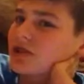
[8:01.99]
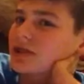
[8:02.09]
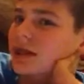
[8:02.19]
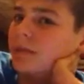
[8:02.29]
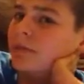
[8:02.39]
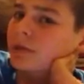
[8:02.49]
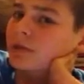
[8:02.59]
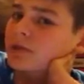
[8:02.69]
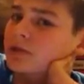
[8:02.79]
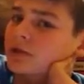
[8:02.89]
just like a
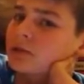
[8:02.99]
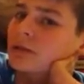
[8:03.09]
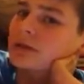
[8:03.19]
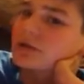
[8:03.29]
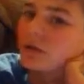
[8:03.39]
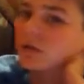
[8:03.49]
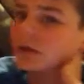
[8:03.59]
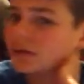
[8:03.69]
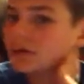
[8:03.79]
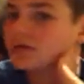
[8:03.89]
bruise in the muscle,
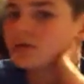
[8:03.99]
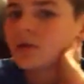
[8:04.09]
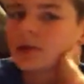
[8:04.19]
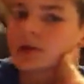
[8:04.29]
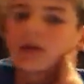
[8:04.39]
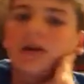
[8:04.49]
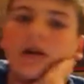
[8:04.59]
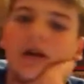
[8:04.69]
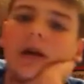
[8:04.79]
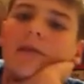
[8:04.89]
and it was no big deal.
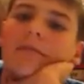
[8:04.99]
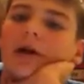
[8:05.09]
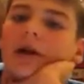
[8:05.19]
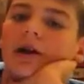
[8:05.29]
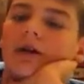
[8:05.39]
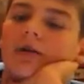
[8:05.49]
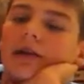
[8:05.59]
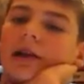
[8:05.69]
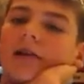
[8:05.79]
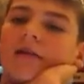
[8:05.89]
But
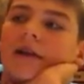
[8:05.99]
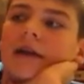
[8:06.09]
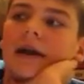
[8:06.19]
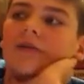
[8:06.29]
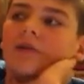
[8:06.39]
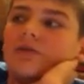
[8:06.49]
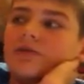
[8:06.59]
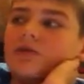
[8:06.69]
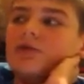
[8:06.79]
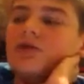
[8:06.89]
we later found out that it
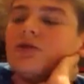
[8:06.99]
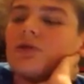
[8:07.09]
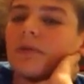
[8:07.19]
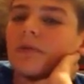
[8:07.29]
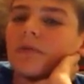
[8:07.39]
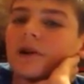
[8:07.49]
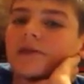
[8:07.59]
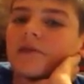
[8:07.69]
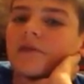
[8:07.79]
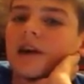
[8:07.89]
was two
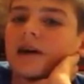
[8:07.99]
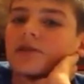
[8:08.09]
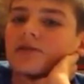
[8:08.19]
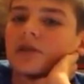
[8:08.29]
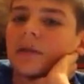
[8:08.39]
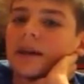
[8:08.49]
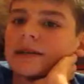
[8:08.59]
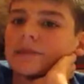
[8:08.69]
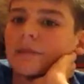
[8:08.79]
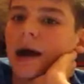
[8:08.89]
compression fractures on my
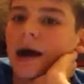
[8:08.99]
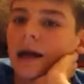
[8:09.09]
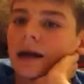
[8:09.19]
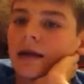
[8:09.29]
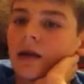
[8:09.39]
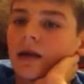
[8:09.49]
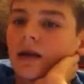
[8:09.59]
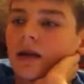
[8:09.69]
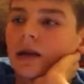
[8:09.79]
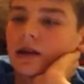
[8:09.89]
spine
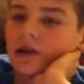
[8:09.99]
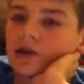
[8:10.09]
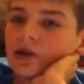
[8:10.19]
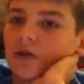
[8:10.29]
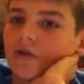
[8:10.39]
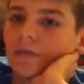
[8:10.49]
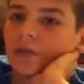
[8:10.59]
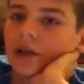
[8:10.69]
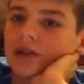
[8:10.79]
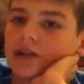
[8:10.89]
in two different
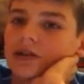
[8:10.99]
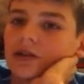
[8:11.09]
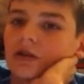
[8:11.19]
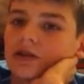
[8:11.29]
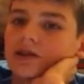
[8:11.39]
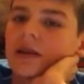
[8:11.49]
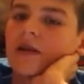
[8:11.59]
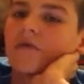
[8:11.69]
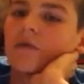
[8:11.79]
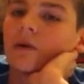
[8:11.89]
places, known as
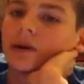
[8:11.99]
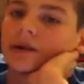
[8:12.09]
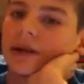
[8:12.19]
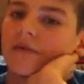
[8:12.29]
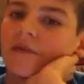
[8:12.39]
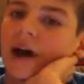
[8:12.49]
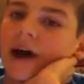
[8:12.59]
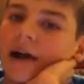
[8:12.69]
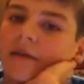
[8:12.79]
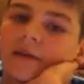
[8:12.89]
T4 and
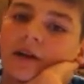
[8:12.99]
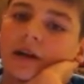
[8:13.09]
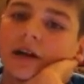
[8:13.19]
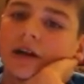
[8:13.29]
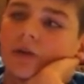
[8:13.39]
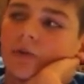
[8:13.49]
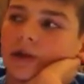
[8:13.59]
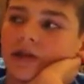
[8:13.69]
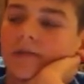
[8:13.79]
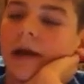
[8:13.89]
T5,
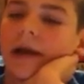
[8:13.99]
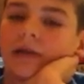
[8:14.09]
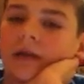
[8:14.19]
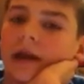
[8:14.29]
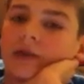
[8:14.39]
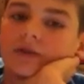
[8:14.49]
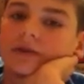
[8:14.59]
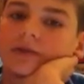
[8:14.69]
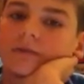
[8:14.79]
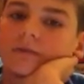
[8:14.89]
which meant that I
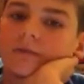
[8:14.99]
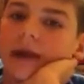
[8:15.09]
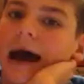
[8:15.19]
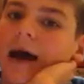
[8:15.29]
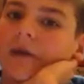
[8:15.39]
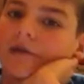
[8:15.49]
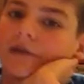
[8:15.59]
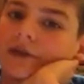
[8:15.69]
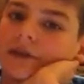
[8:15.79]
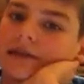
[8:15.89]
was out
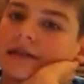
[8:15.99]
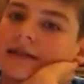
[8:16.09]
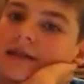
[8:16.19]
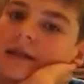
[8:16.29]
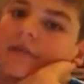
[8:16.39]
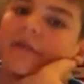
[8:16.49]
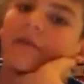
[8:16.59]
for the season for